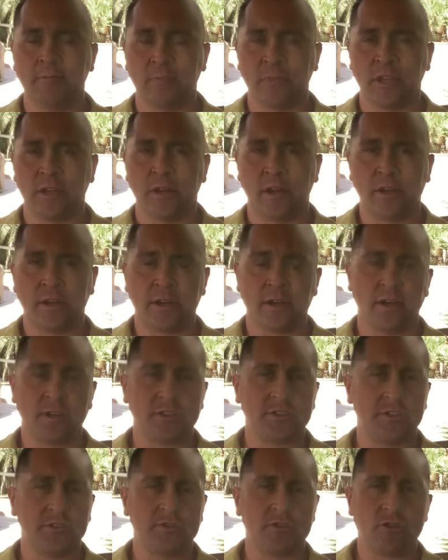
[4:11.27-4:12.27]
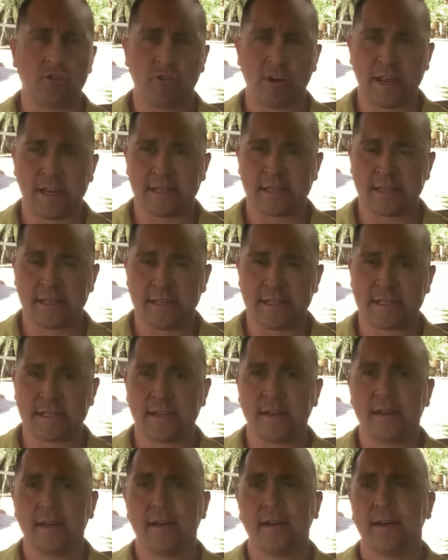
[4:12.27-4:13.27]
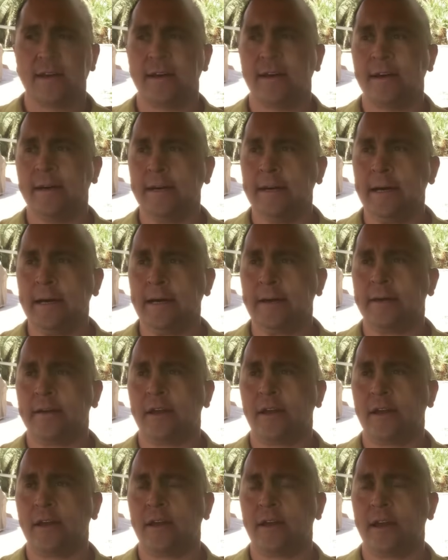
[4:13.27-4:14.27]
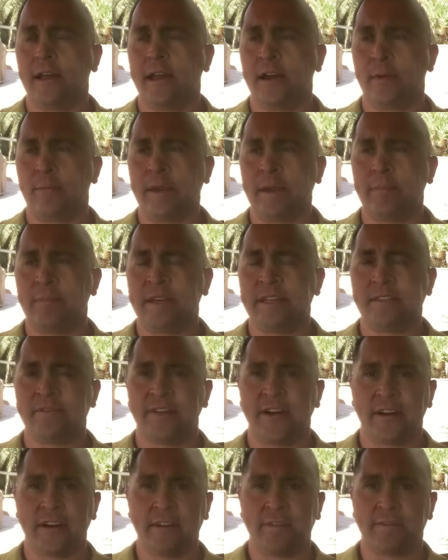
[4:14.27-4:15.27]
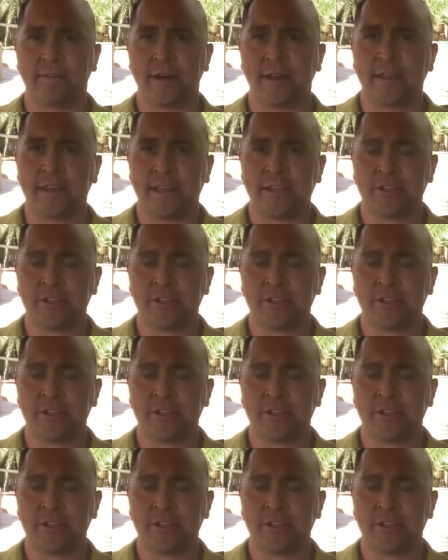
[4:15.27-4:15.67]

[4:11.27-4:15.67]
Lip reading: You can also use Craigslist. Airbnb is very friendly.